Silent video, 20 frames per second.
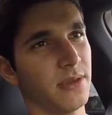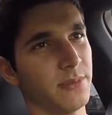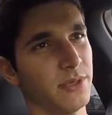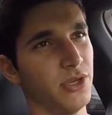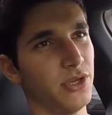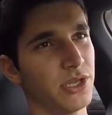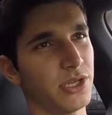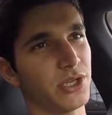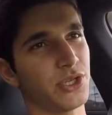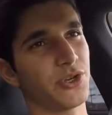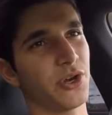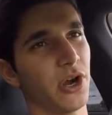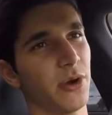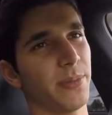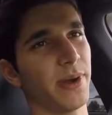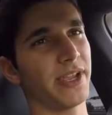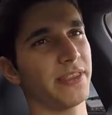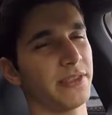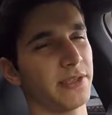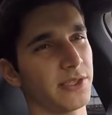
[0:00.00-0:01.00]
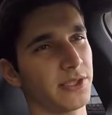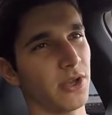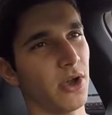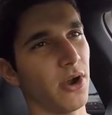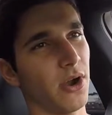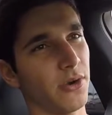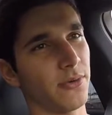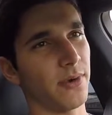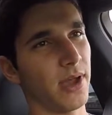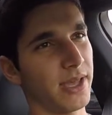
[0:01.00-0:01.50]
You can trail brake this
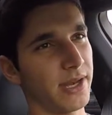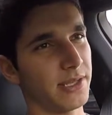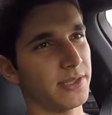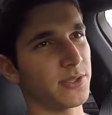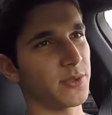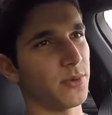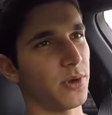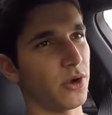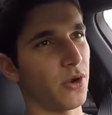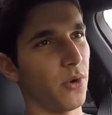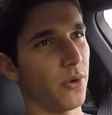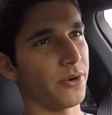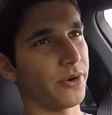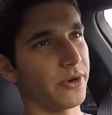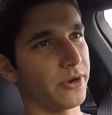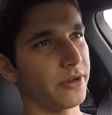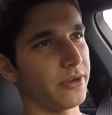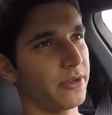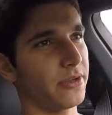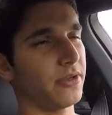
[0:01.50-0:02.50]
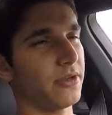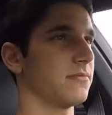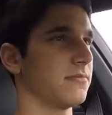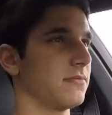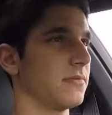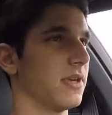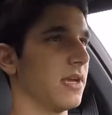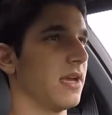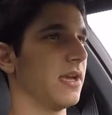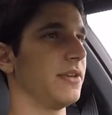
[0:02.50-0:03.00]
car right into a corner,
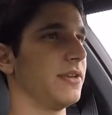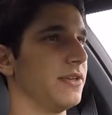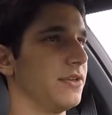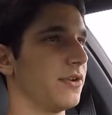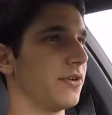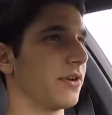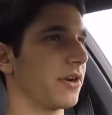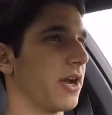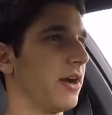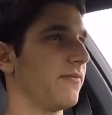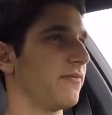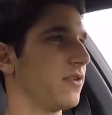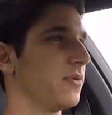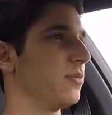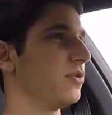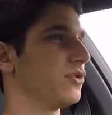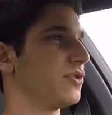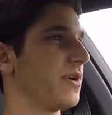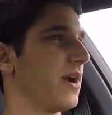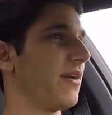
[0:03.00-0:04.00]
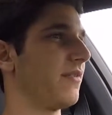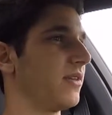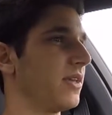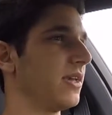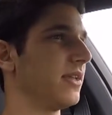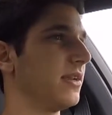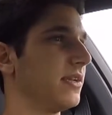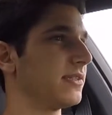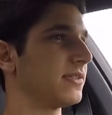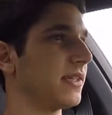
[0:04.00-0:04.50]
and you're comfortable driving
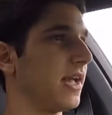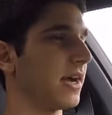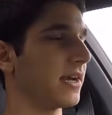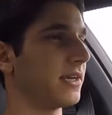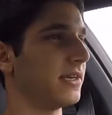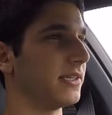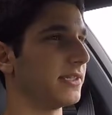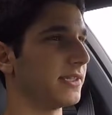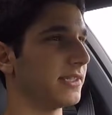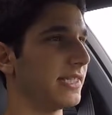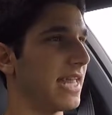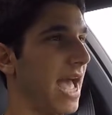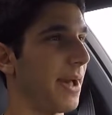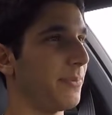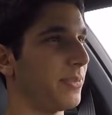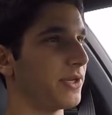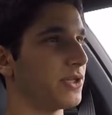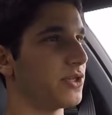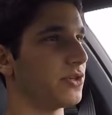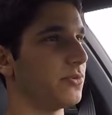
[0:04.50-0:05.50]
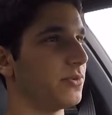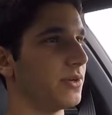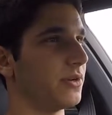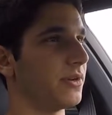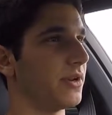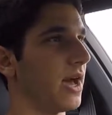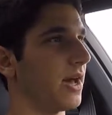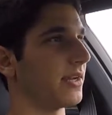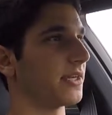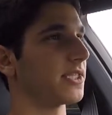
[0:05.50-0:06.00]
it. It's not gonna snap at you when you're
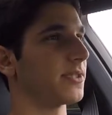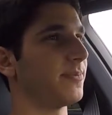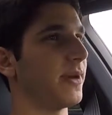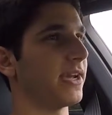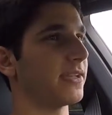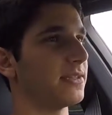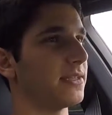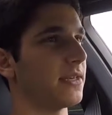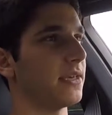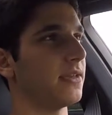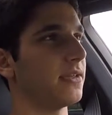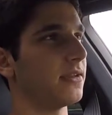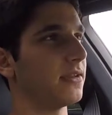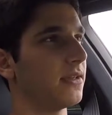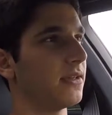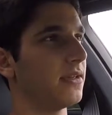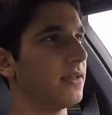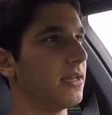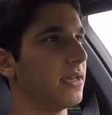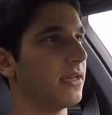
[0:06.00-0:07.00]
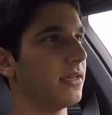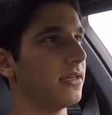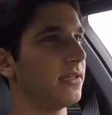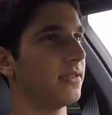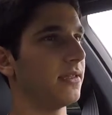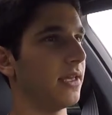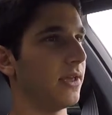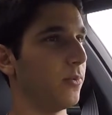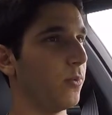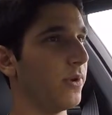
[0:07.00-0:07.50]
not expecting it.
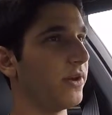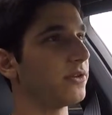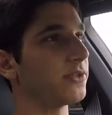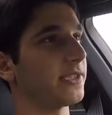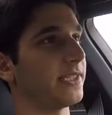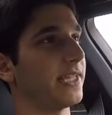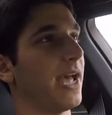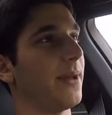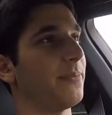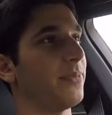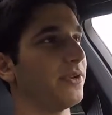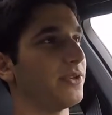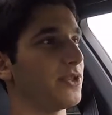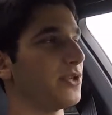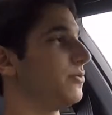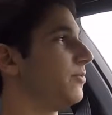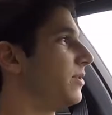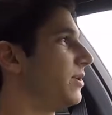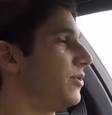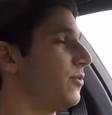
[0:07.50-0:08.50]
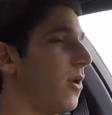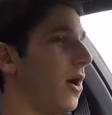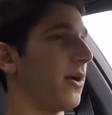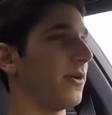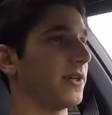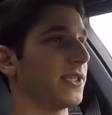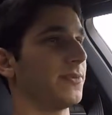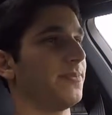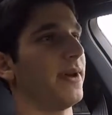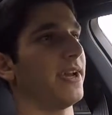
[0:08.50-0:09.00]
It will snap at you when you are
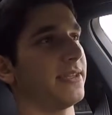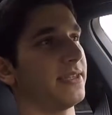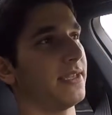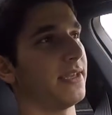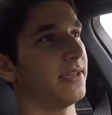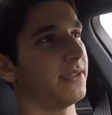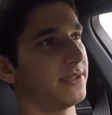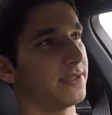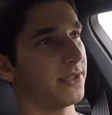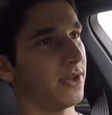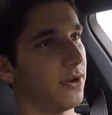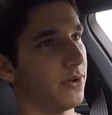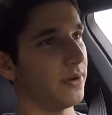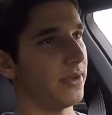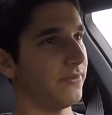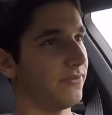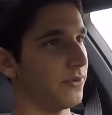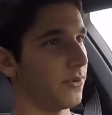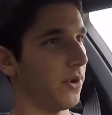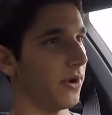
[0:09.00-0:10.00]
expecting it. So if you